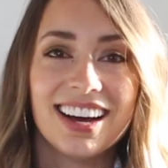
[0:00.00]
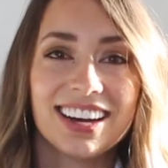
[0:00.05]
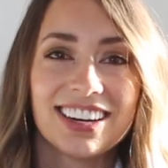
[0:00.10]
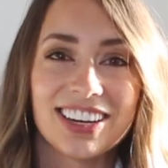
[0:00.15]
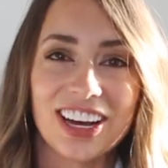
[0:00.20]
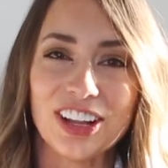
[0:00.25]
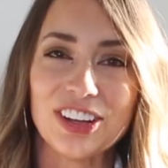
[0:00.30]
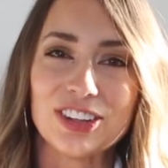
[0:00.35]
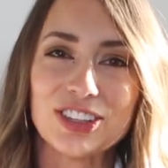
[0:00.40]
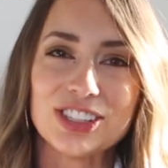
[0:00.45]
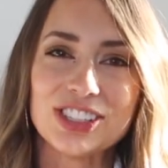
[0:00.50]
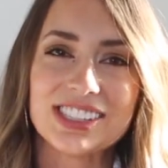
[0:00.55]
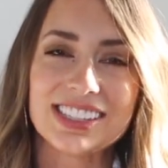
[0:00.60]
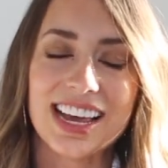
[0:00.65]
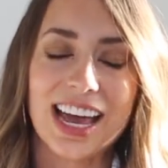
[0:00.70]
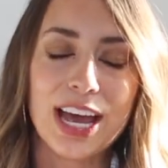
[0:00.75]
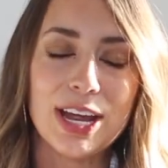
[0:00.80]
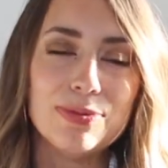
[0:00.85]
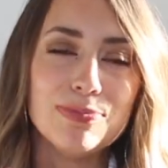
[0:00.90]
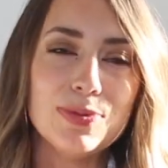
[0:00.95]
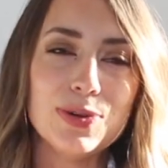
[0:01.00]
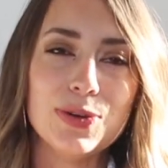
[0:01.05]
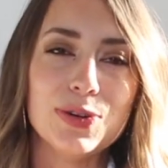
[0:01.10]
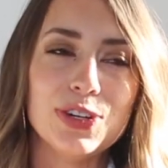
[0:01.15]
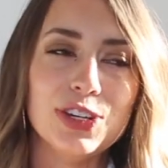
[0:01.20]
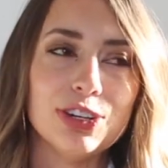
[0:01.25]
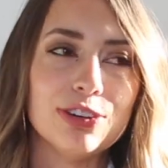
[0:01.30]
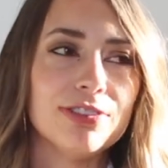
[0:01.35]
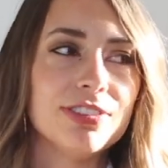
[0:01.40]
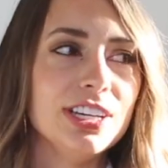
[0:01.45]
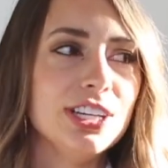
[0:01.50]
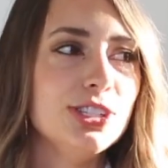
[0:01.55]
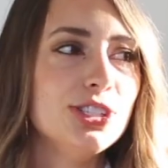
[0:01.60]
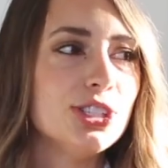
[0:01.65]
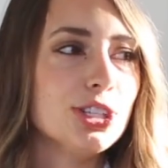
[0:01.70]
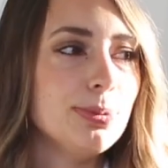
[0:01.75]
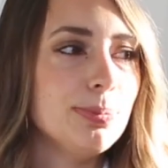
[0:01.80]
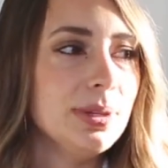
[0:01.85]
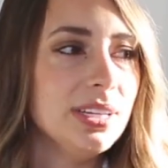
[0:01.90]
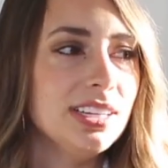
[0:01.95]
colors, and mood, your feed
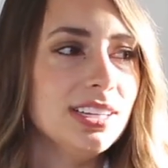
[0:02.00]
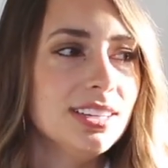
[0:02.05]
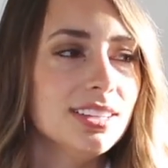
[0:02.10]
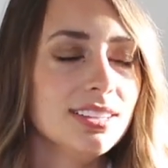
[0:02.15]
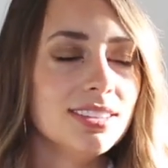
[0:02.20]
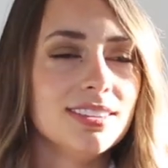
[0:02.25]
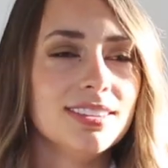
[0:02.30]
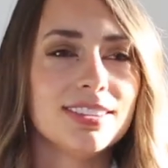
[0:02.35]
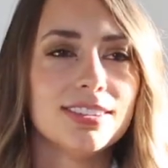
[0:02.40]
should be